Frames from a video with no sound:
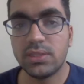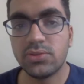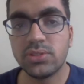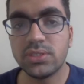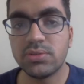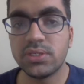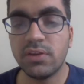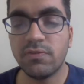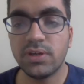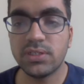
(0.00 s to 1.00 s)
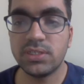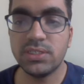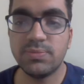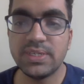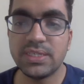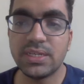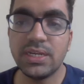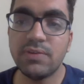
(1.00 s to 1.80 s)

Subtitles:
So this return function is basically,